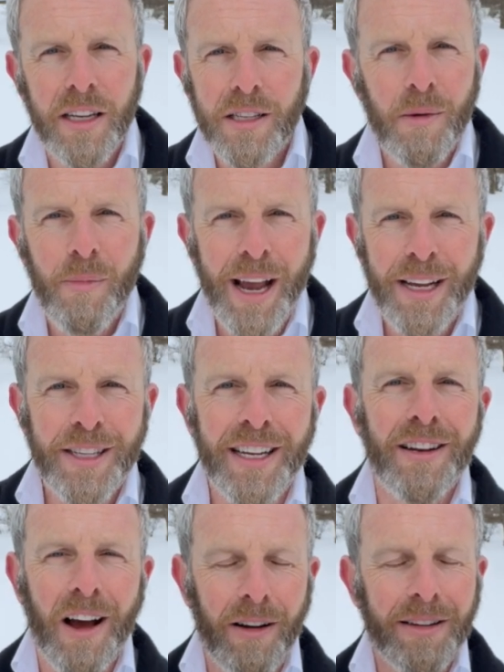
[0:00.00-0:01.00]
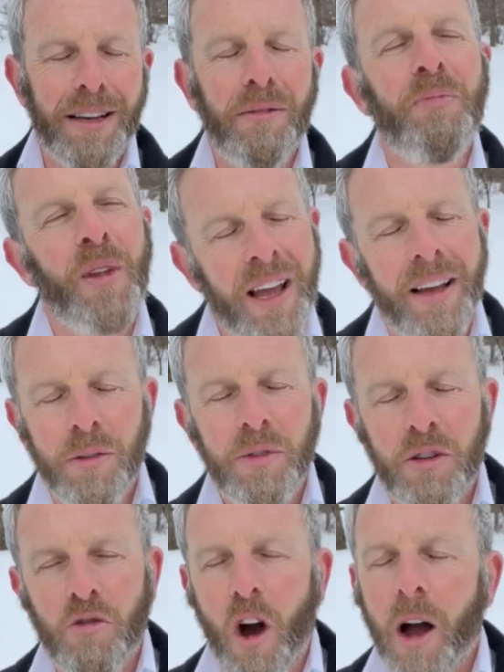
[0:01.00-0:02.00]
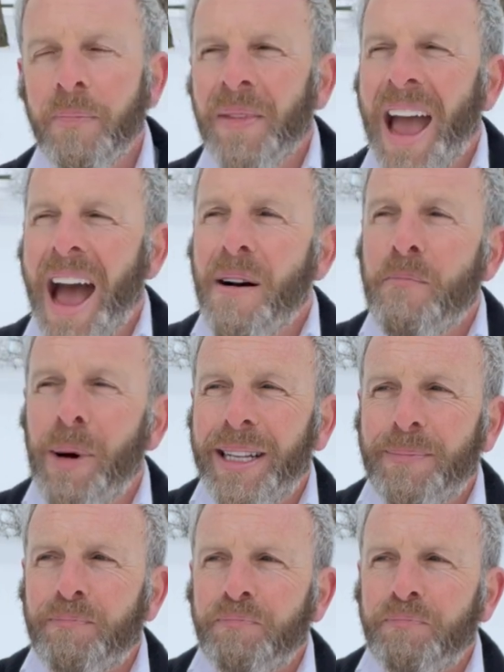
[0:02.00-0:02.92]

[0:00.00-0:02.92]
He's amazing. No, it was a draw. But